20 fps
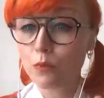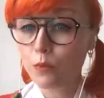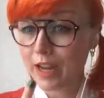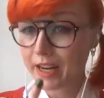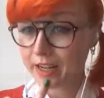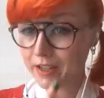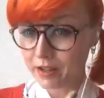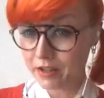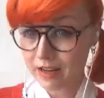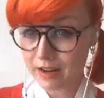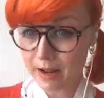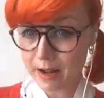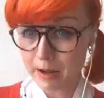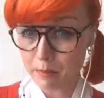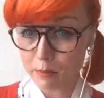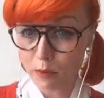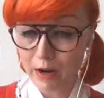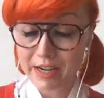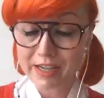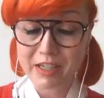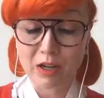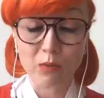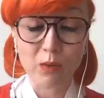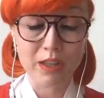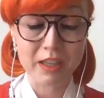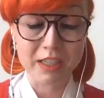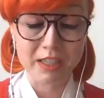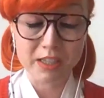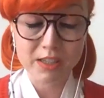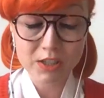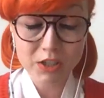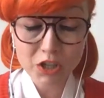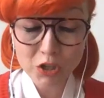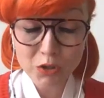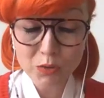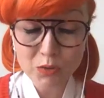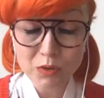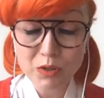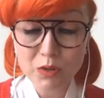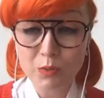We had to um, write down what the
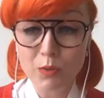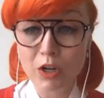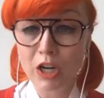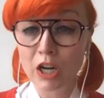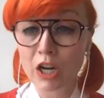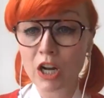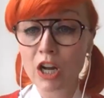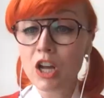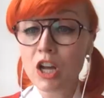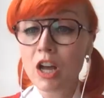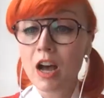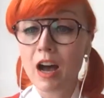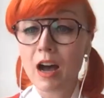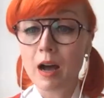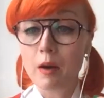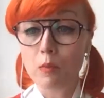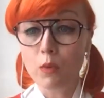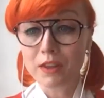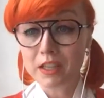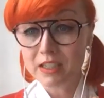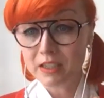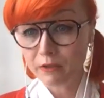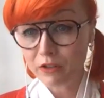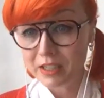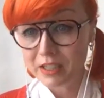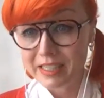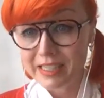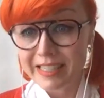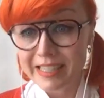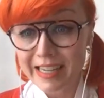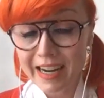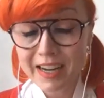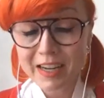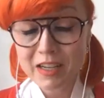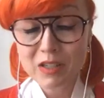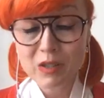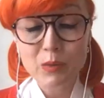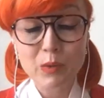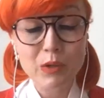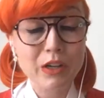SKUs were, um, what the different
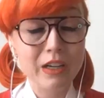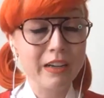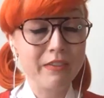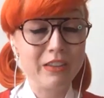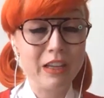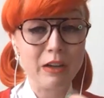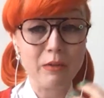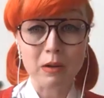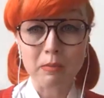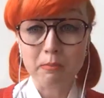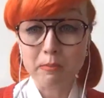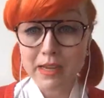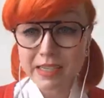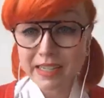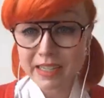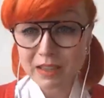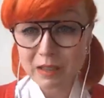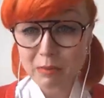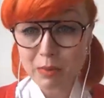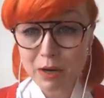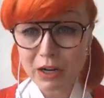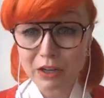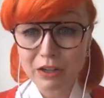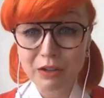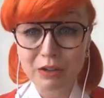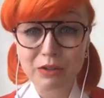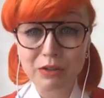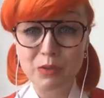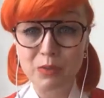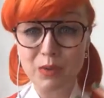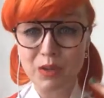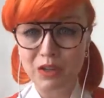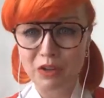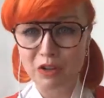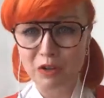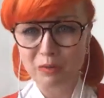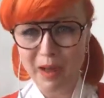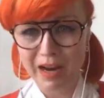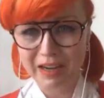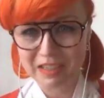designs were, if they were missing the barcodes, so we
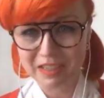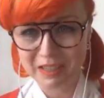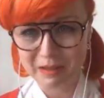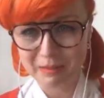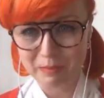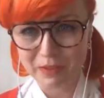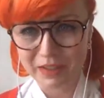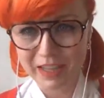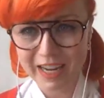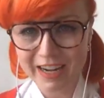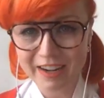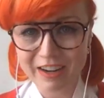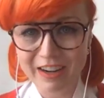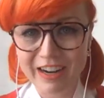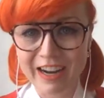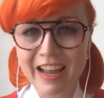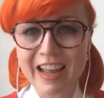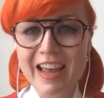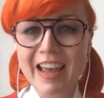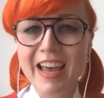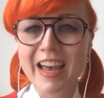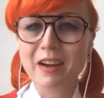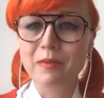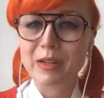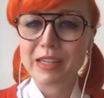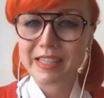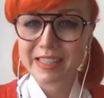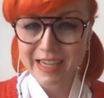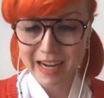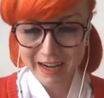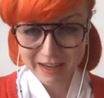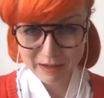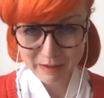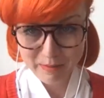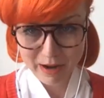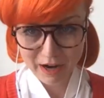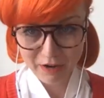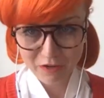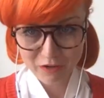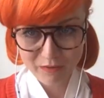could go back to them later. And we sat in
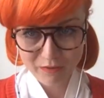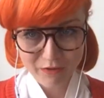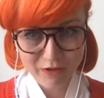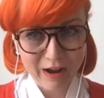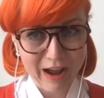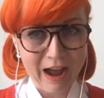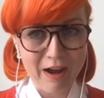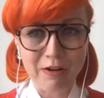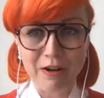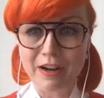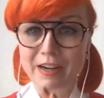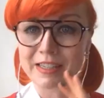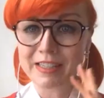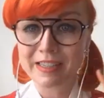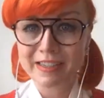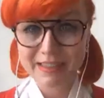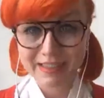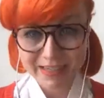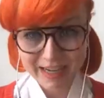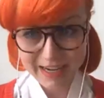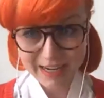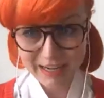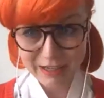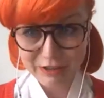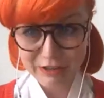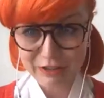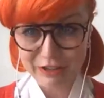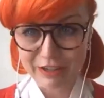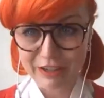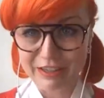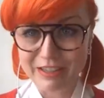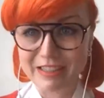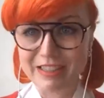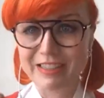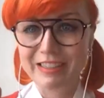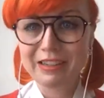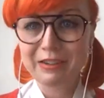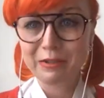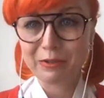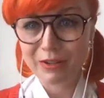the back room for hours taking
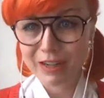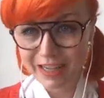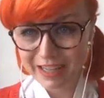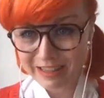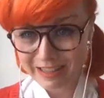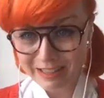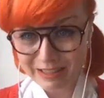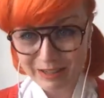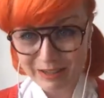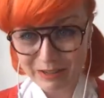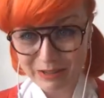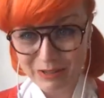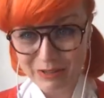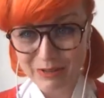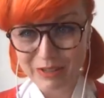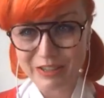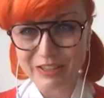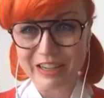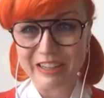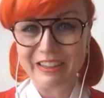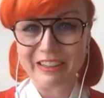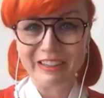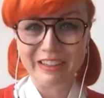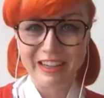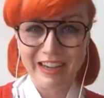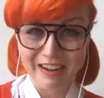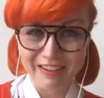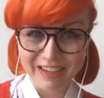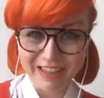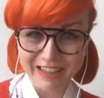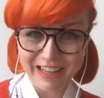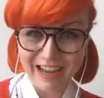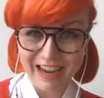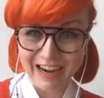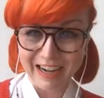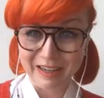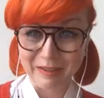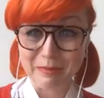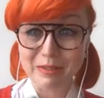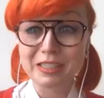turns, reading the SKUs to each other, counting
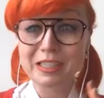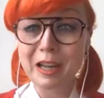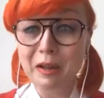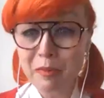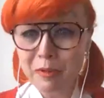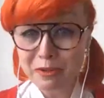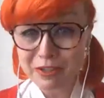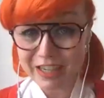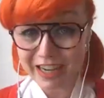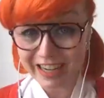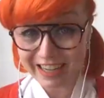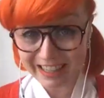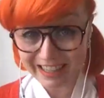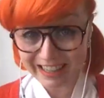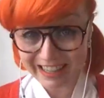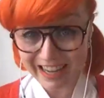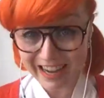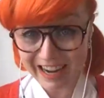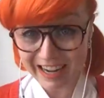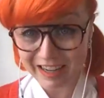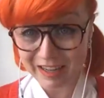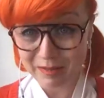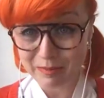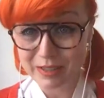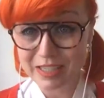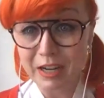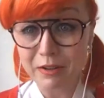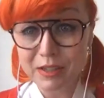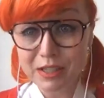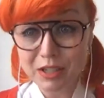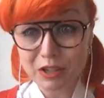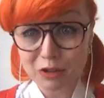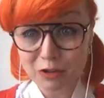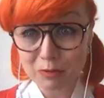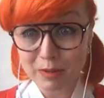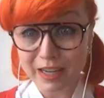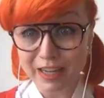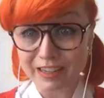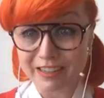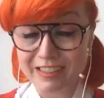the items, double checking the items. Now, as
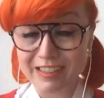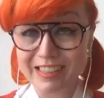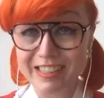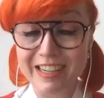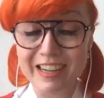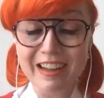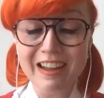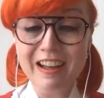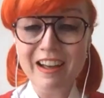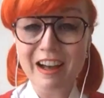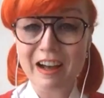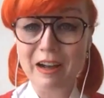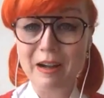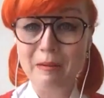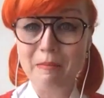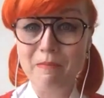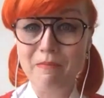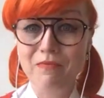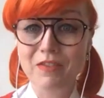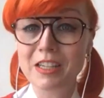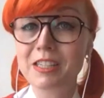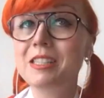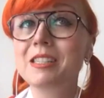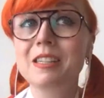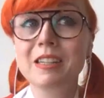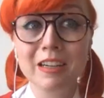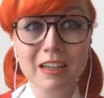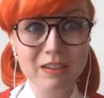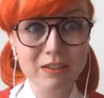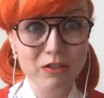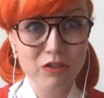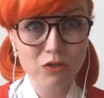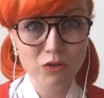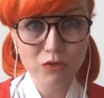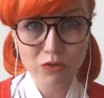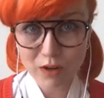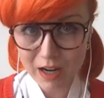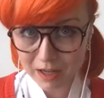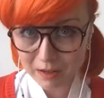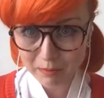humans, um, this is an
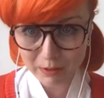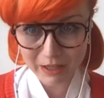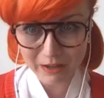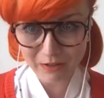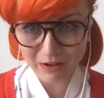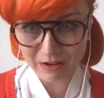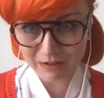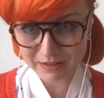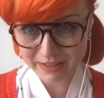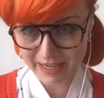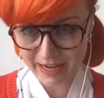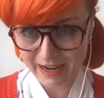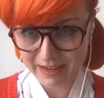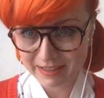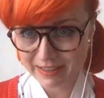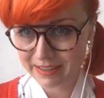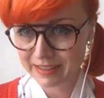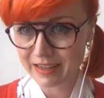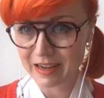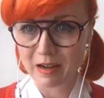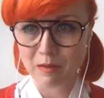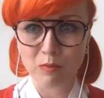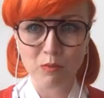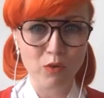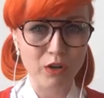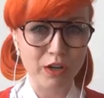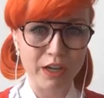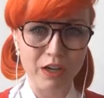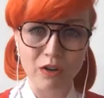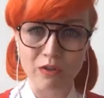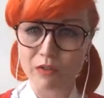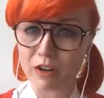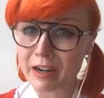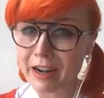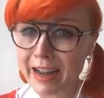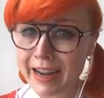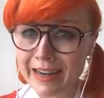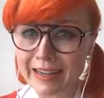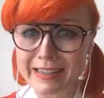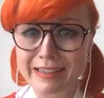incredibly long task. Um, working
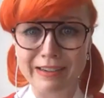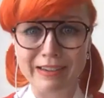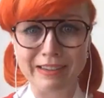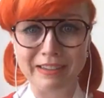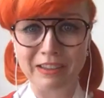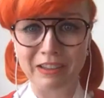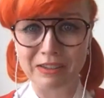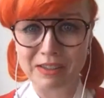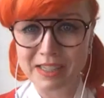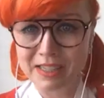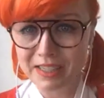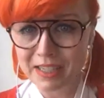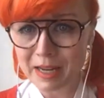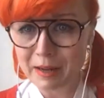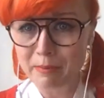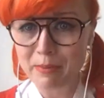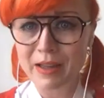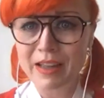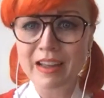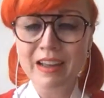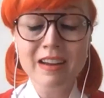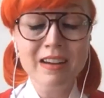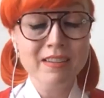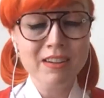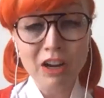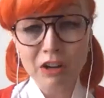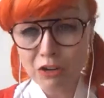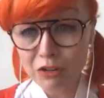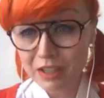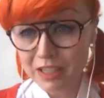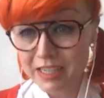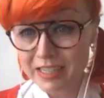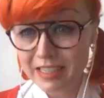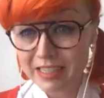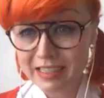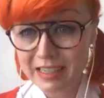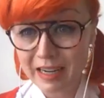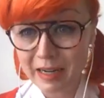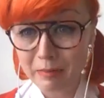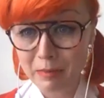overnight on little sleep, not only is
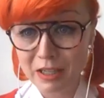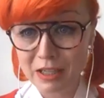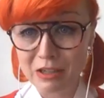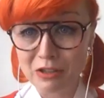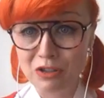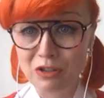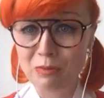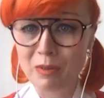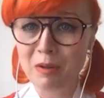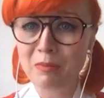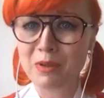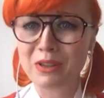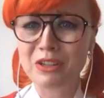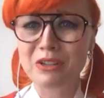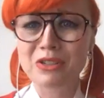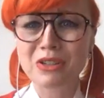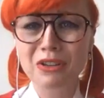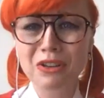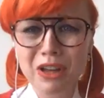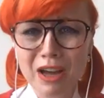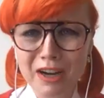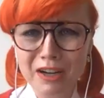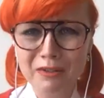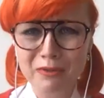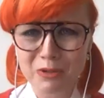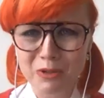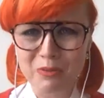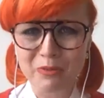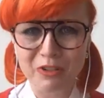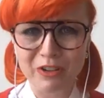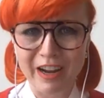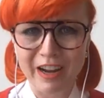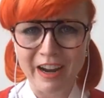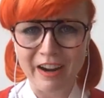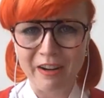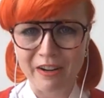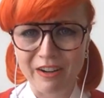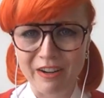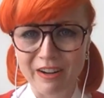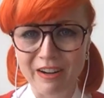it time consuming, but there's a lot of room for
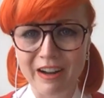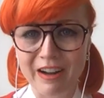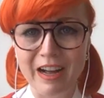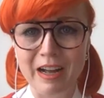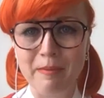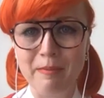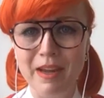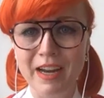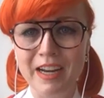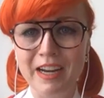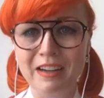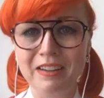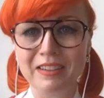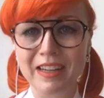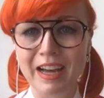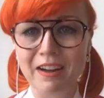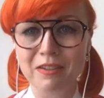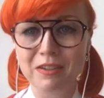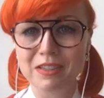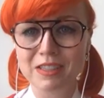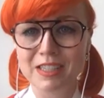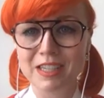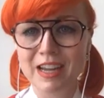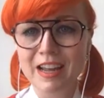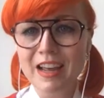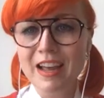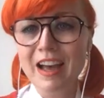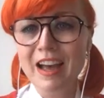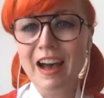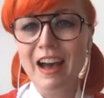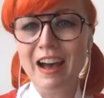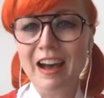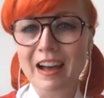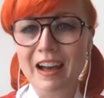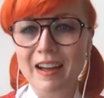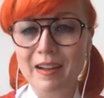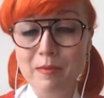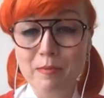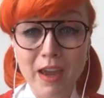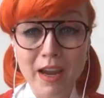error. Um, and it allows,
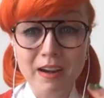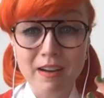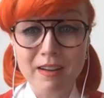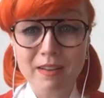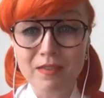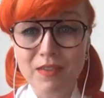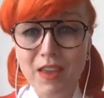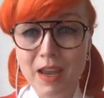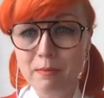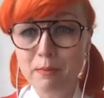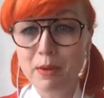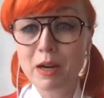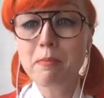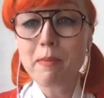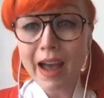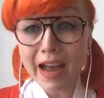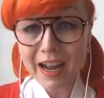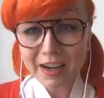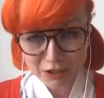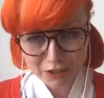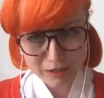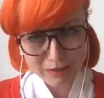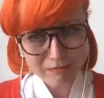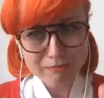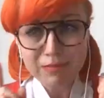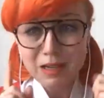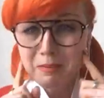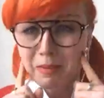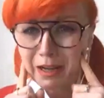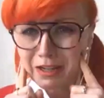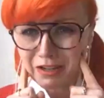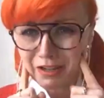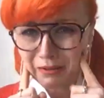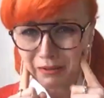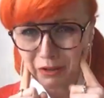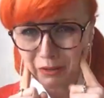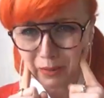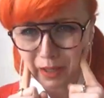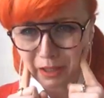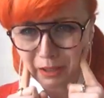uh, and, and, but imagine, imagine
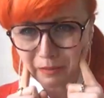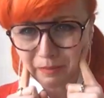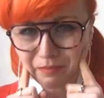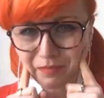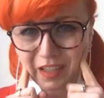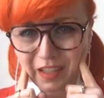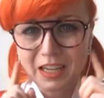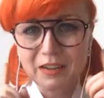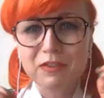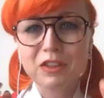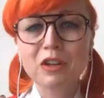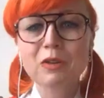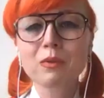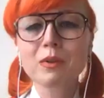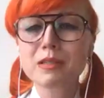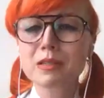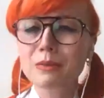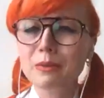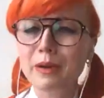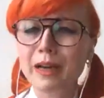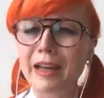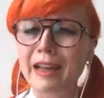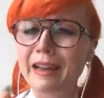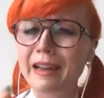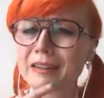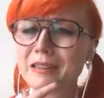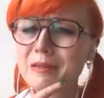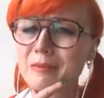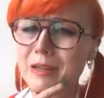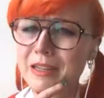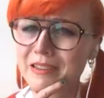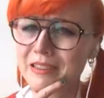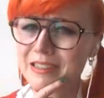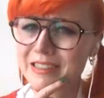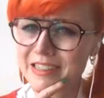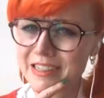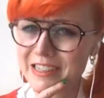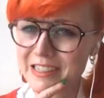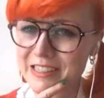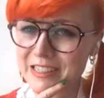if you will, if there was a way to make
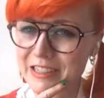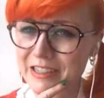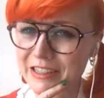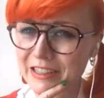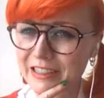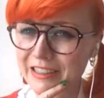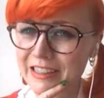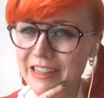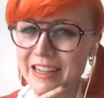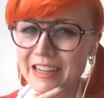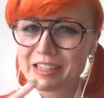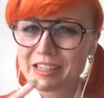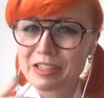this easier.